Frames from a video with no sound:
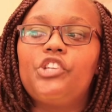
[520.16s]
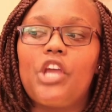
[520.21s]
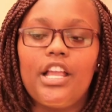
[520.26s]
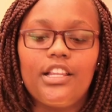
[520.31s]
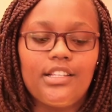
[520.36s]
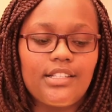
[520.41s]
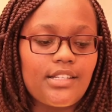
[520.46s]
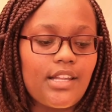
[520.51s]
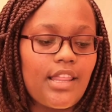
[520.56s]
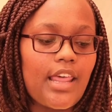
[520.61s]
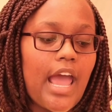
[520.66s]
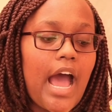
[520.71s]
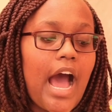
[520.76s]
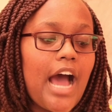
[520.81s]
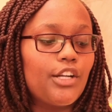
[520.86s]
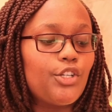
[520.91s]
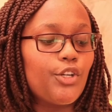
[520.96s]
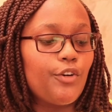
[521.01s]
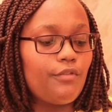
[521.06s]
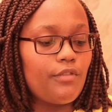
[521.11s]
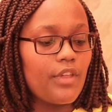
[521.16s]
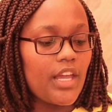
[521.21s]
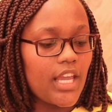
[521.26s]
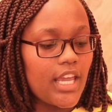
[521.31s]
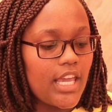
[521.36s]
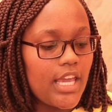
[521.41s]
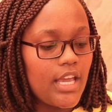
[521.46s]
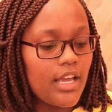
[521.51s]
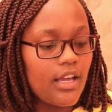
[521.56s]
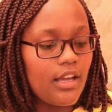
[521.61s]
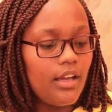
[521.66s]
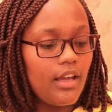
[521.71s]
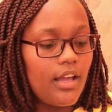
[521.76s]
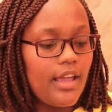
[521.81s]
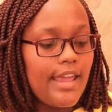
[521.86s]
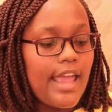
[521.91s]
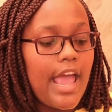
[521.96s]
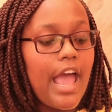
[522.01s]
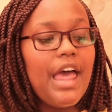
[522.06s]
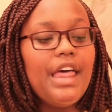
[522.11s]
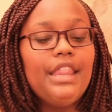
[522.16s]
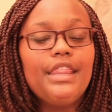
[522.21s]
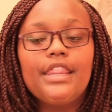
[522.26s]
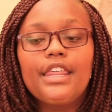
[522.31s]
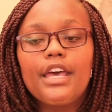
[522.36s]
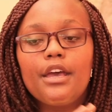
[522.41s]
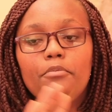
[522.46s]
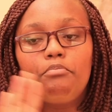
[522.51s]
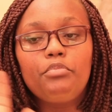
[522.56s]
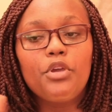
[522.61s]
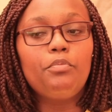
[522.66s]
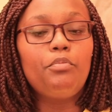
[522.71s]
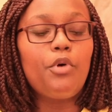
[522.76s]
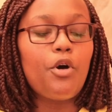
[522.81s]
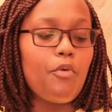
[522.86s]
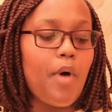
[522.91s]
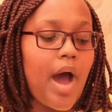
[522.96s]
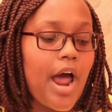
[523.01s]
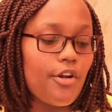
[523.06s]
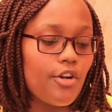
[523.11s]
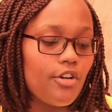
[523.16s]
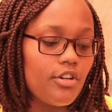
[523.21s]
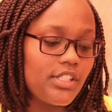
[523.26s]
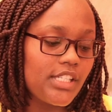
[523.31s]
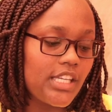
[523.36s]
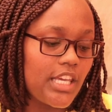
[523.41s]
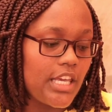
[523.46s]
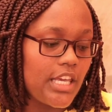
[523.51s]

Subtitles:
changed the heart of the king and their people were not